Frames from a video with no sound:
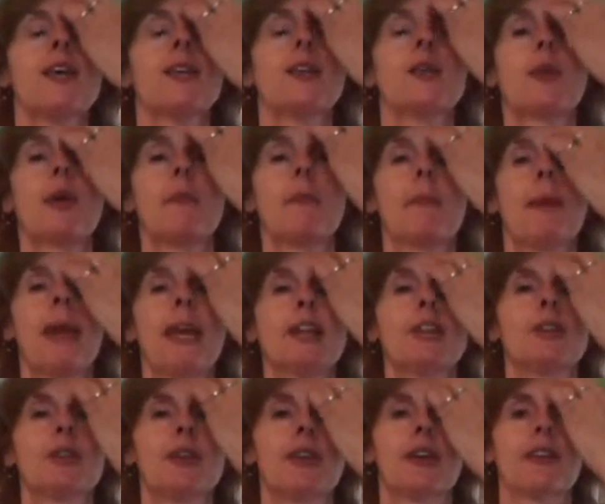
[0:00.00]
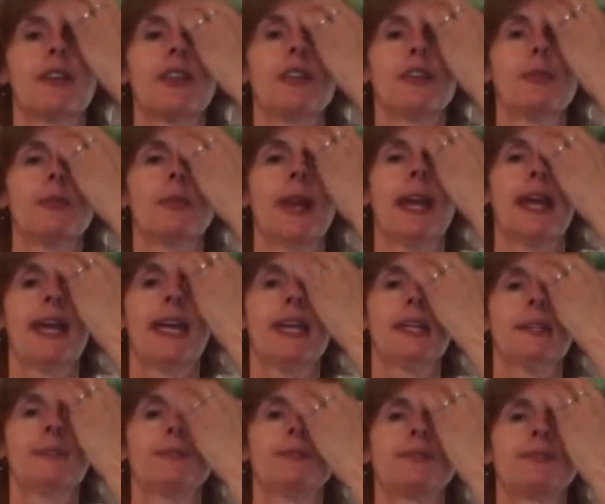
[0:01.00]
The remainder of this
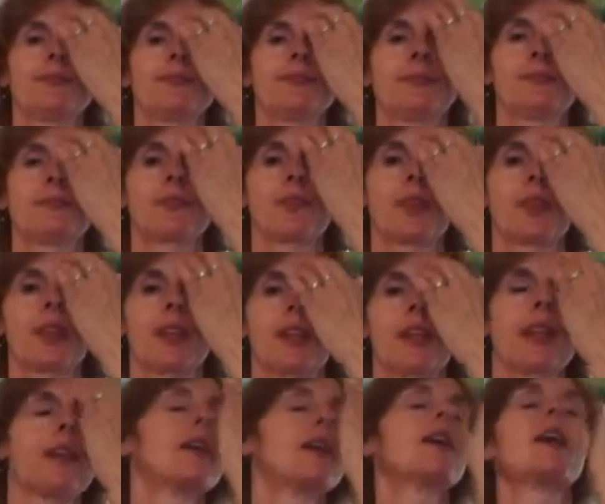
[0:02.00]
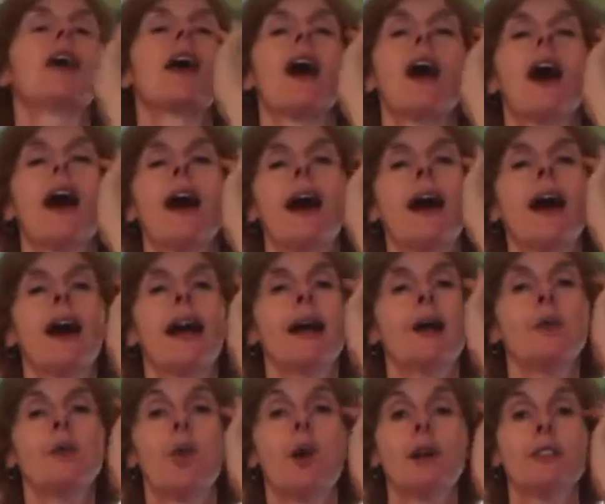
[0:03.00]
pain,
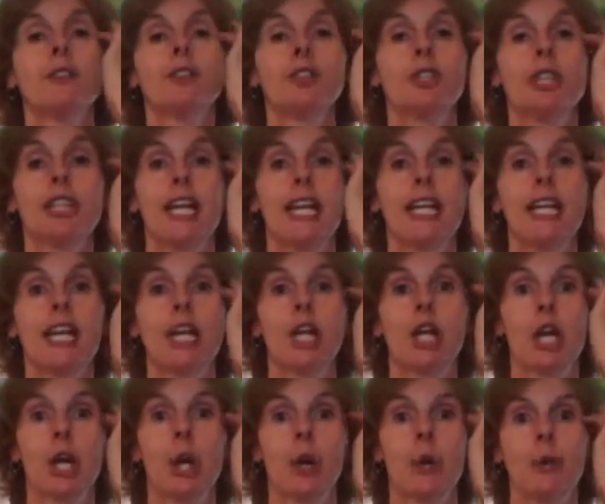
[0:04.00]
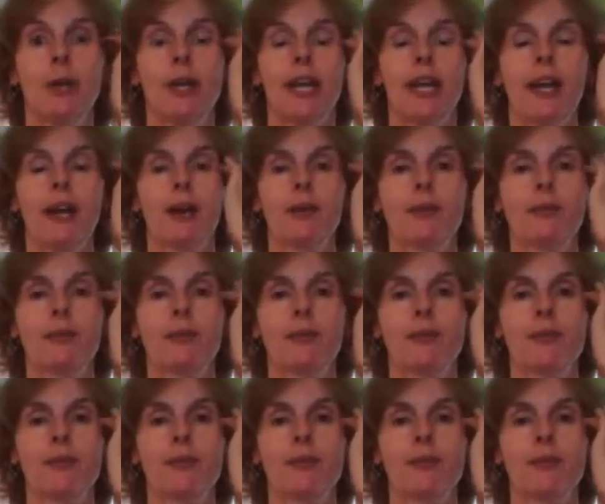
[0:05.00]
I want to let it go now.